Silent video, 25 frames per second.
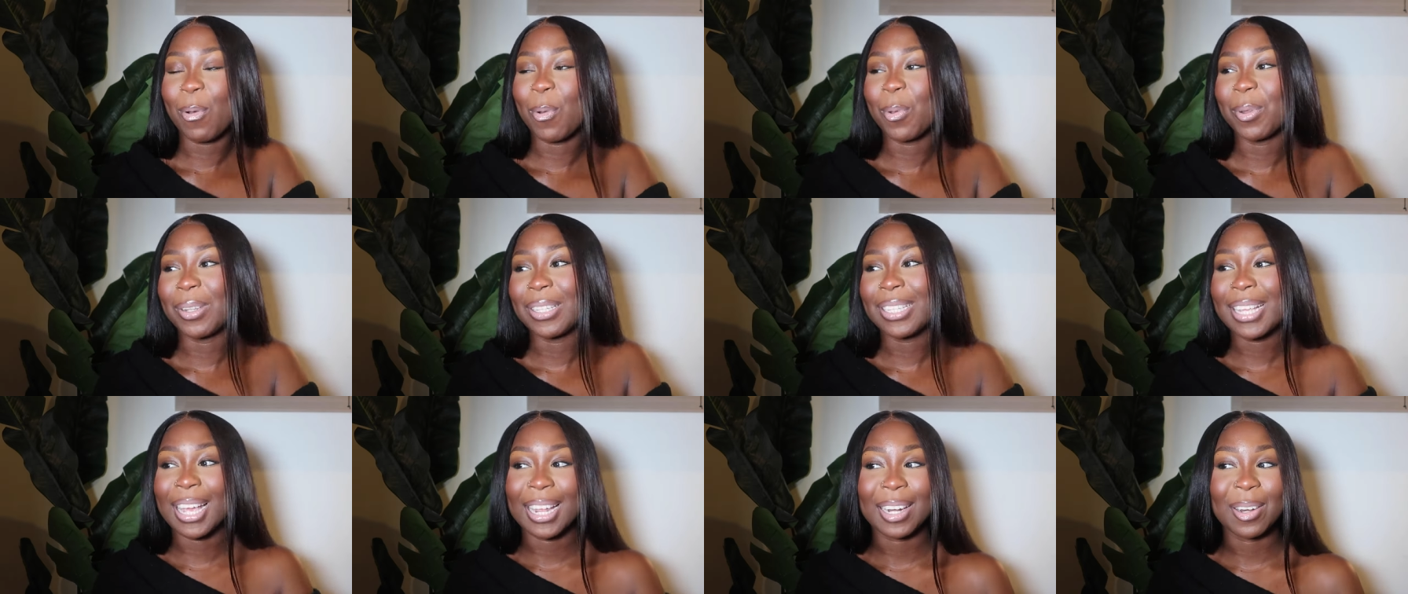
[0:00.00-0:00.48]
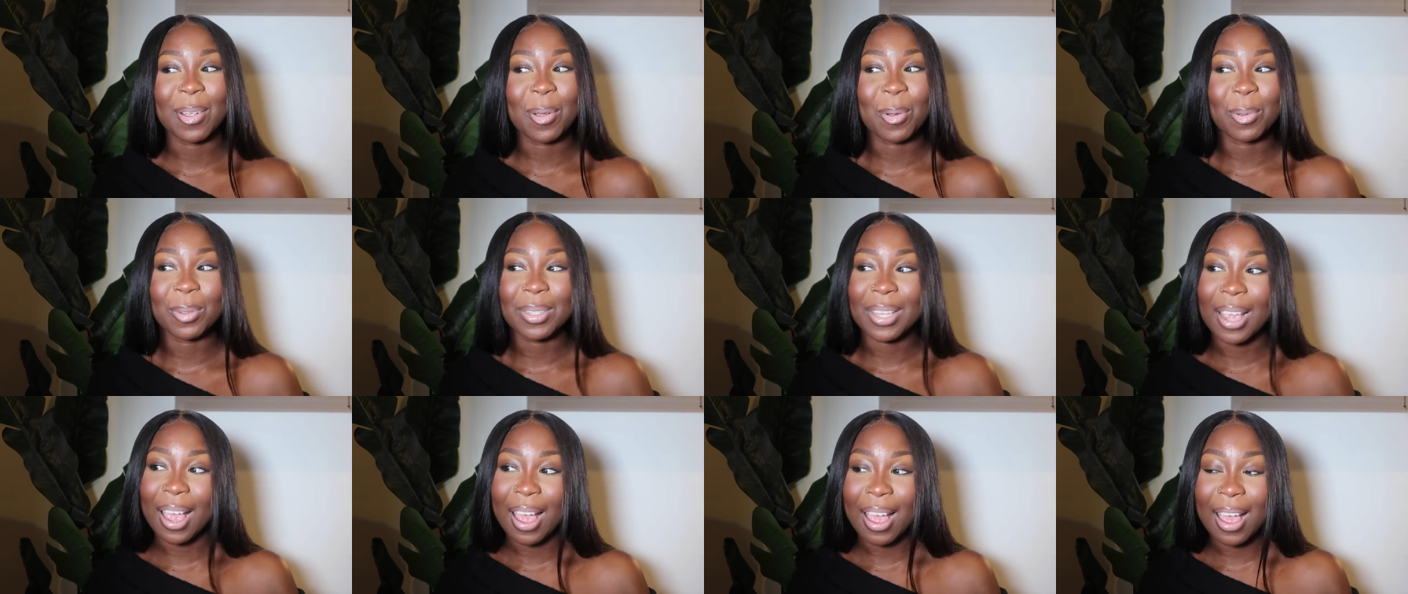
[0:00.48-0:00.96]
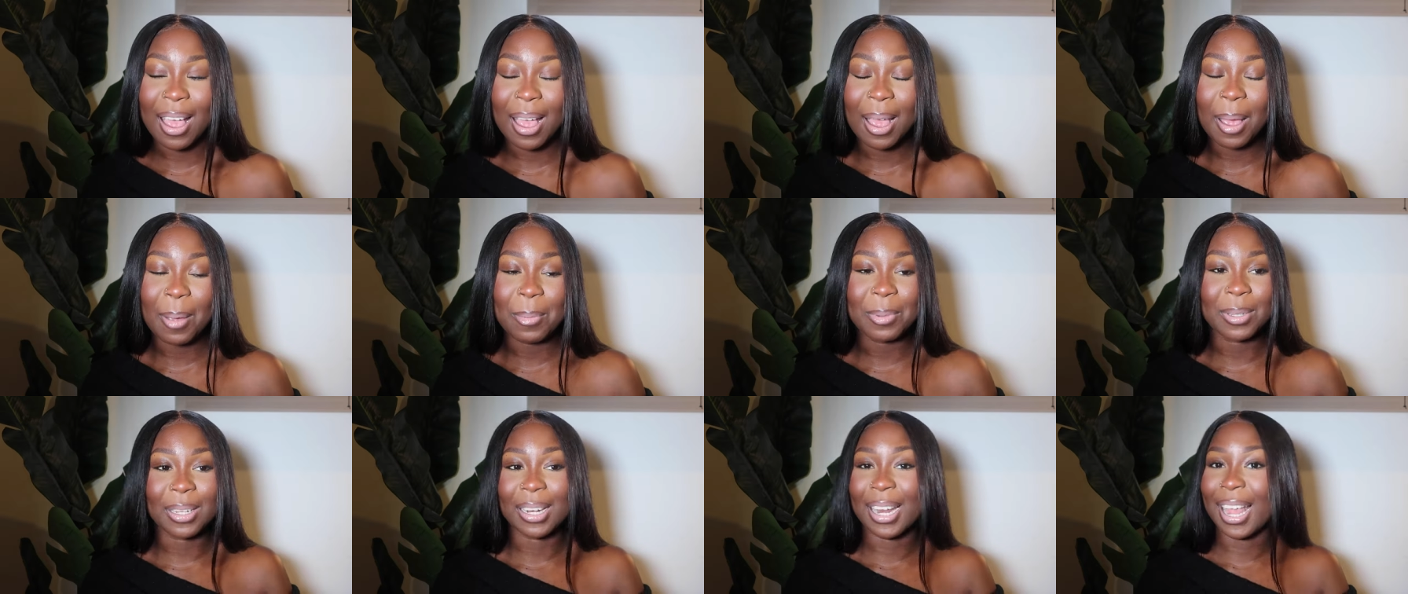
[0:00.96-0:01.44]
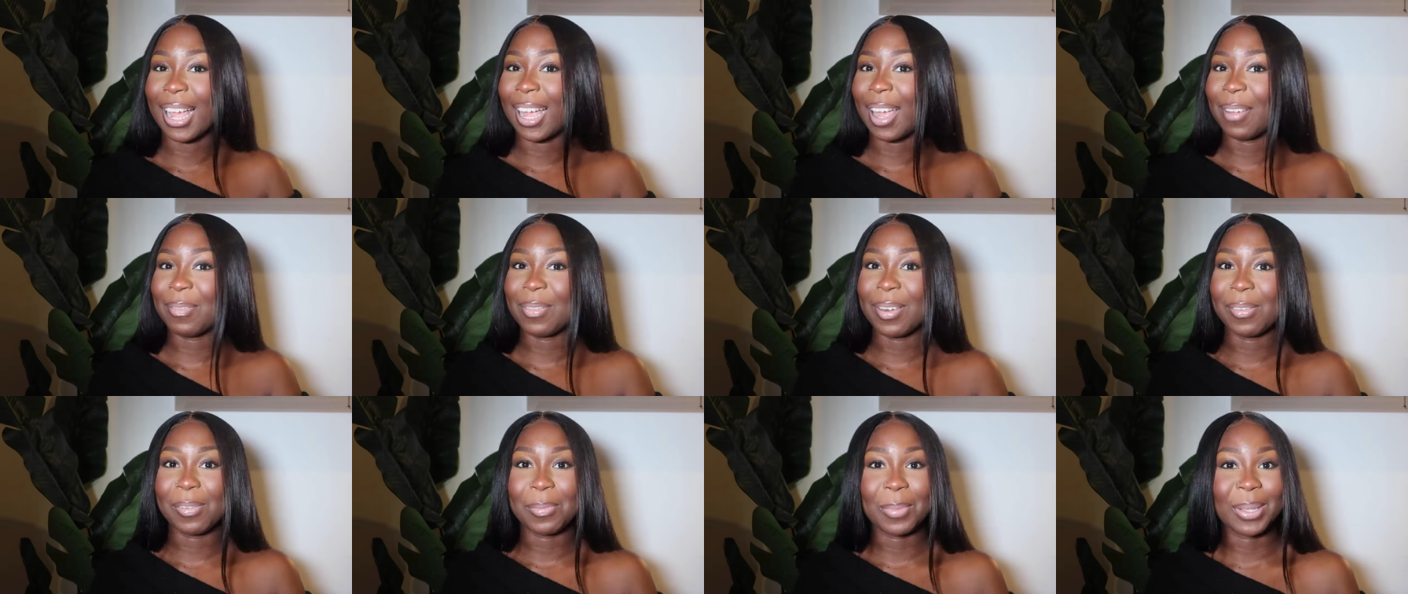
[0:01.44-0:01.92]
all the technical terms and like
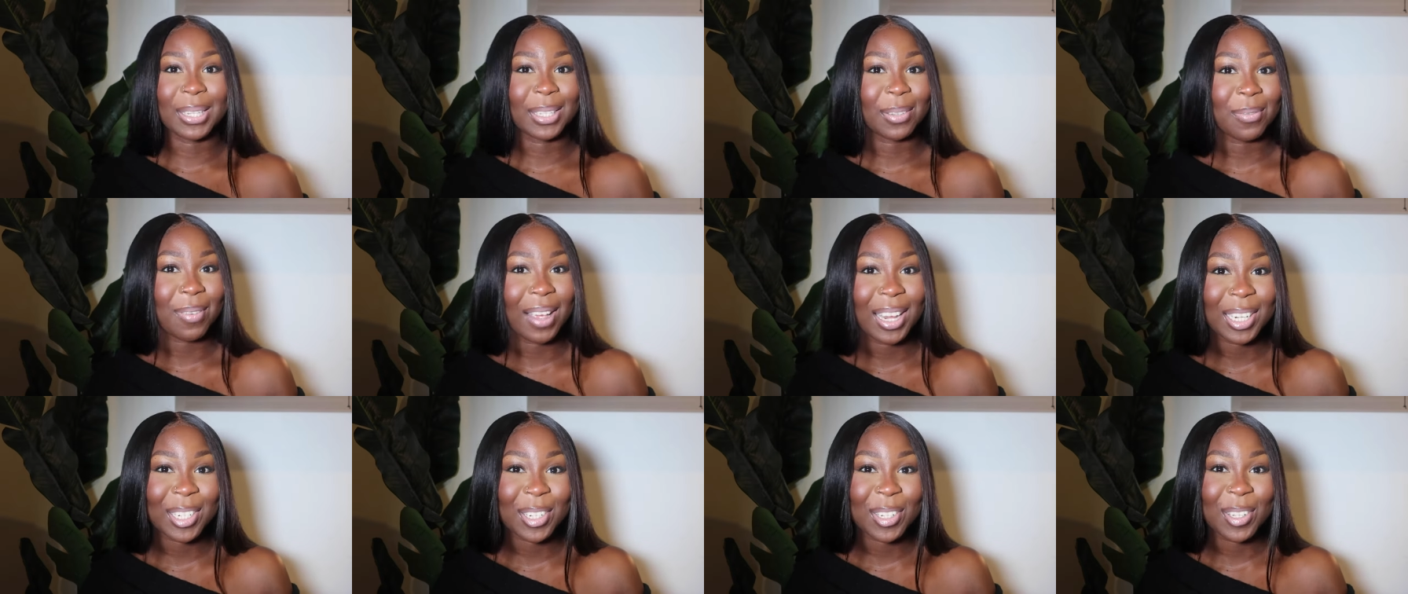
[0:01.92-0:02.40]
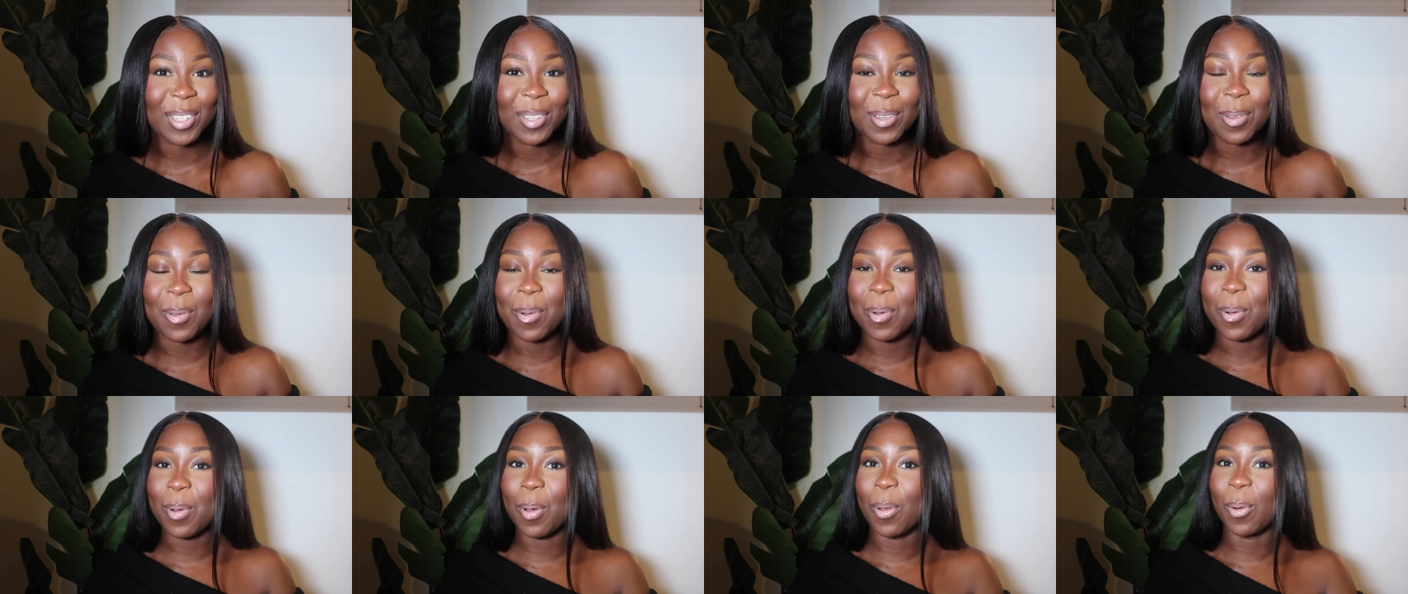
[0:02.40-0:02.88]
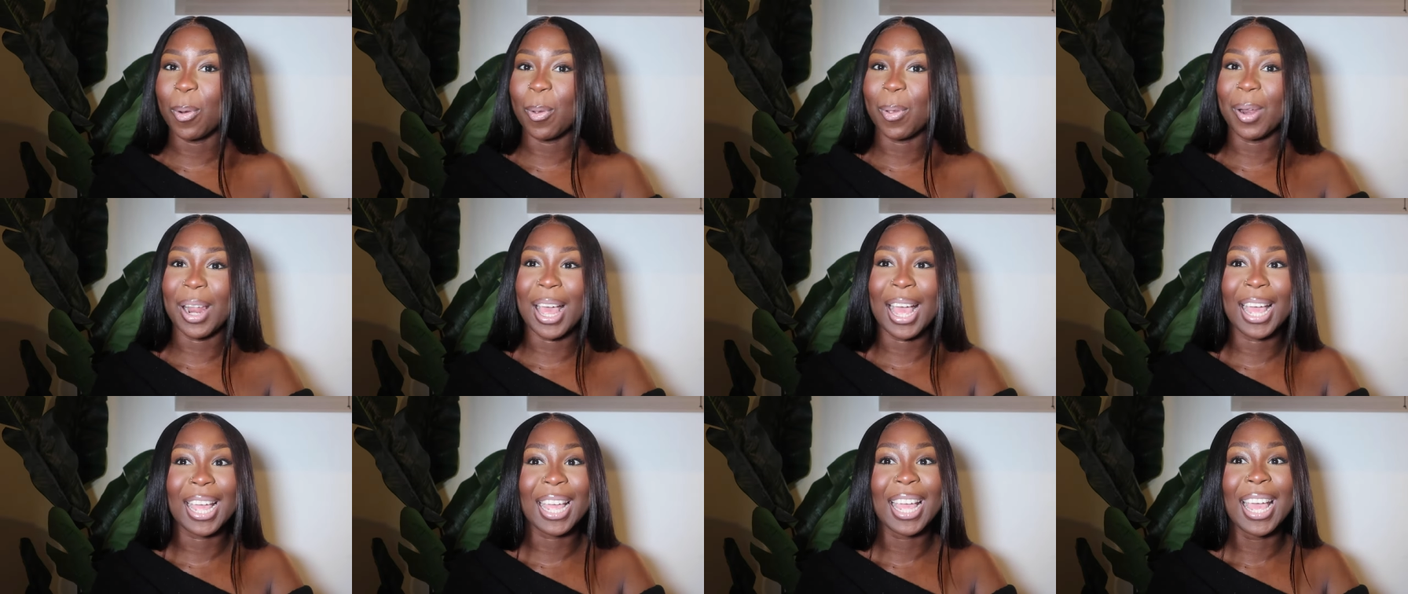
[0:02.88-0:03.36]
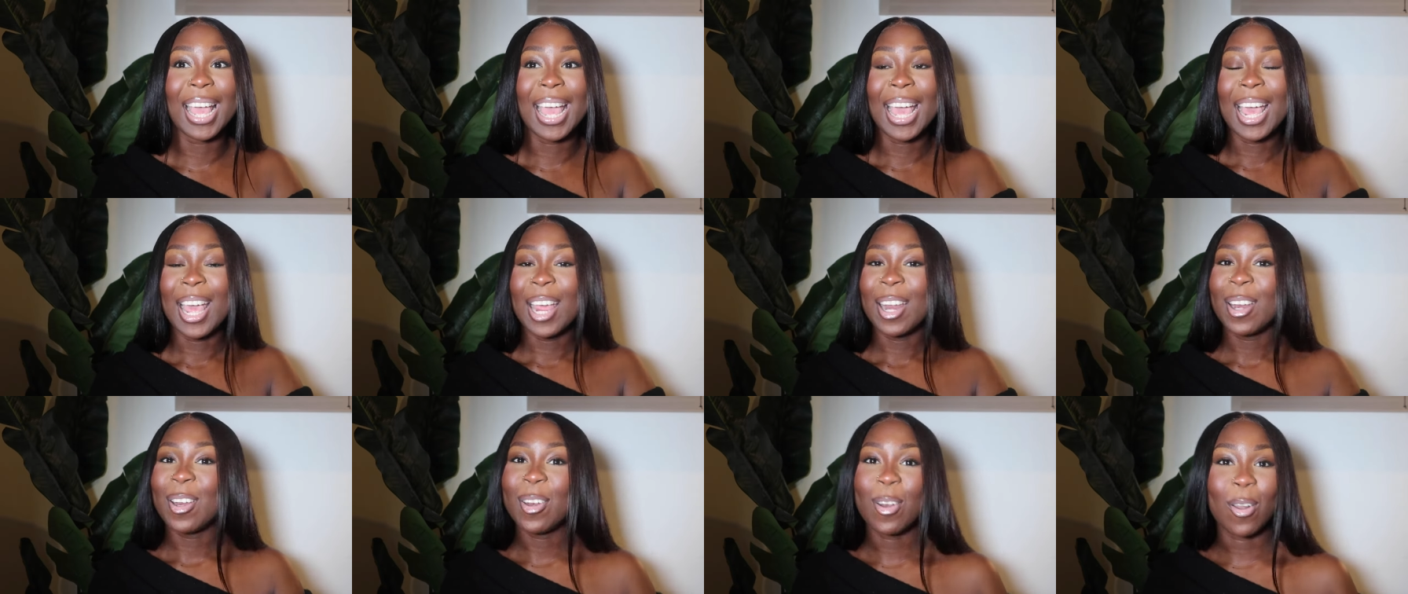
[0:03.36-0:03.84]
I've never been to fashion school or like
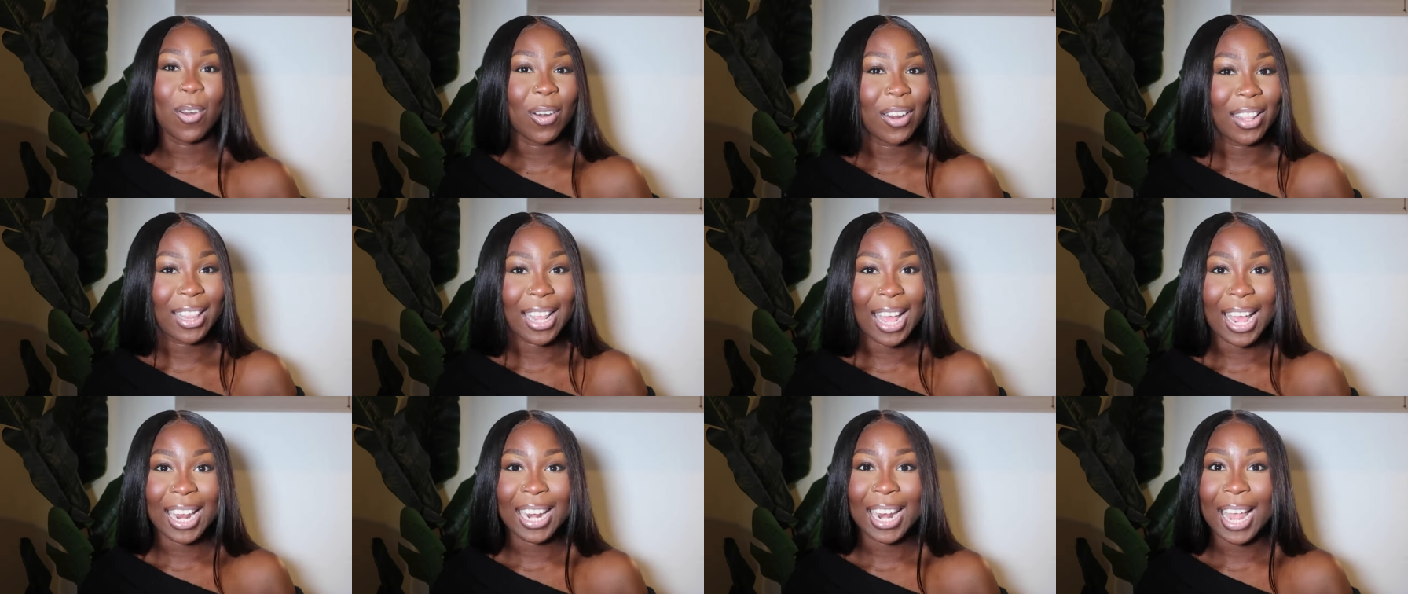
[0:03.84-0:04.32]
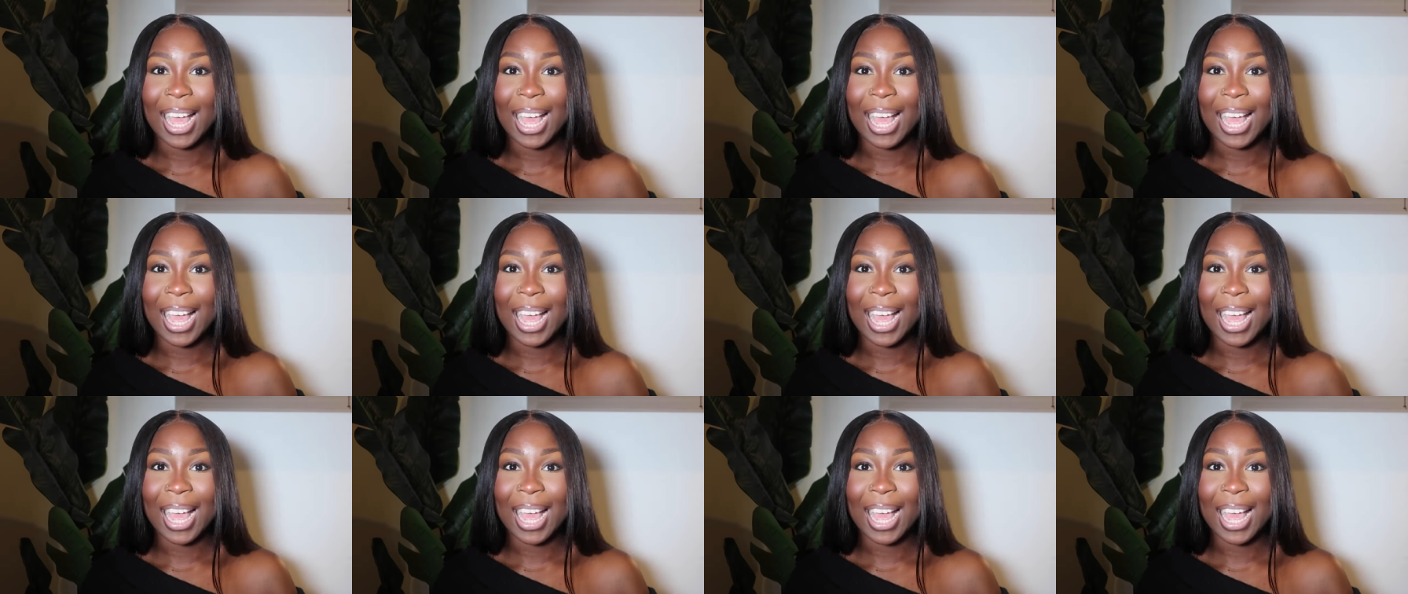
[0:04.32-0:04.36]
none of that.